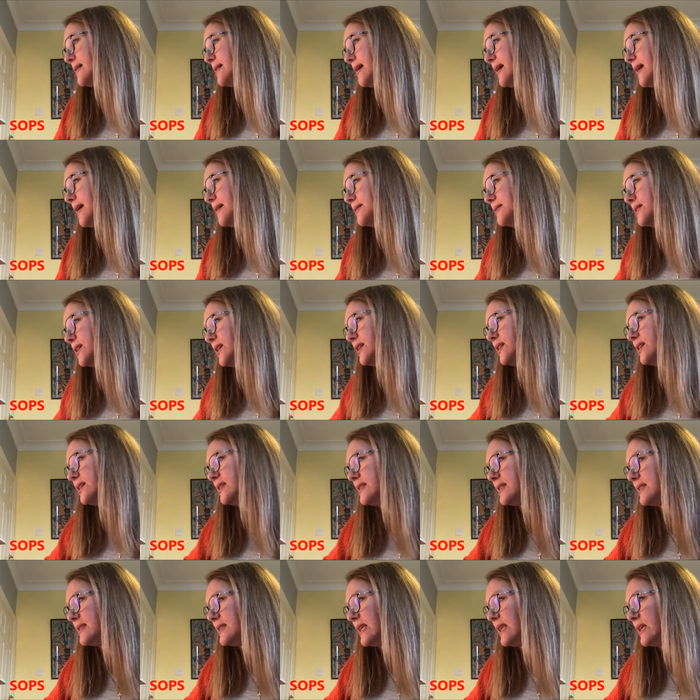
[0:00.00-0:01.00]
Uh, so you
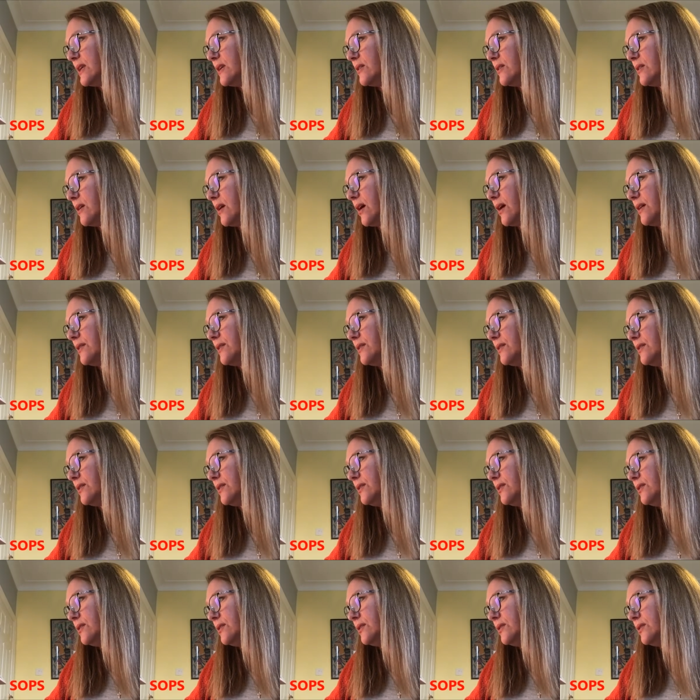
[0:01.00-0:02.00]
see, you on
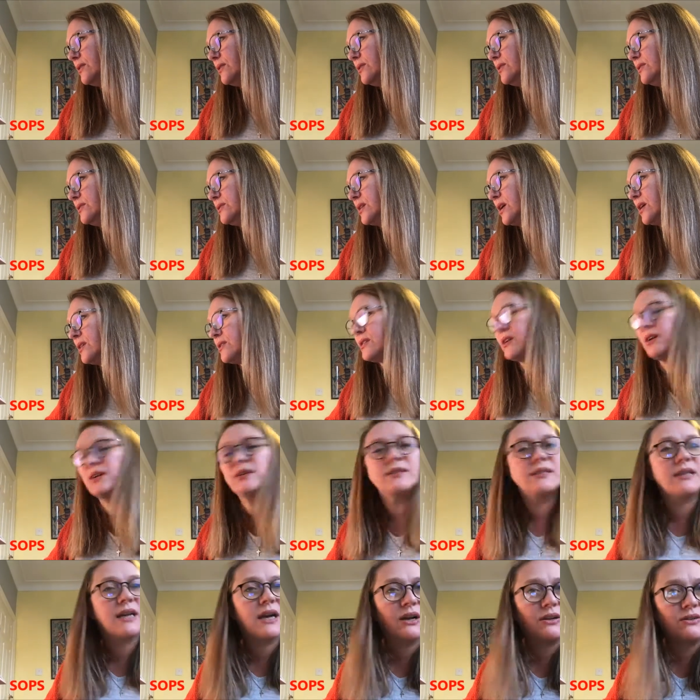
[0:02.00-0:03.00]
you don't go
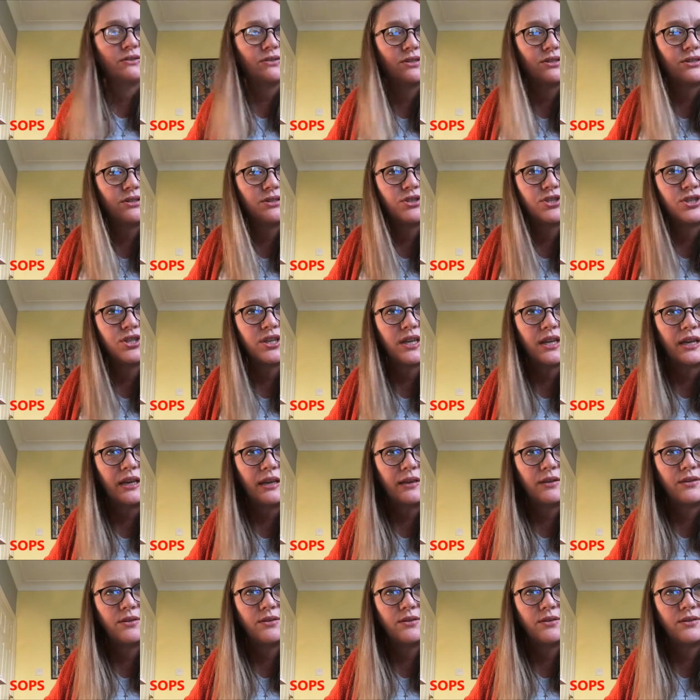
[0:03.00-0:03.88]
down to the G.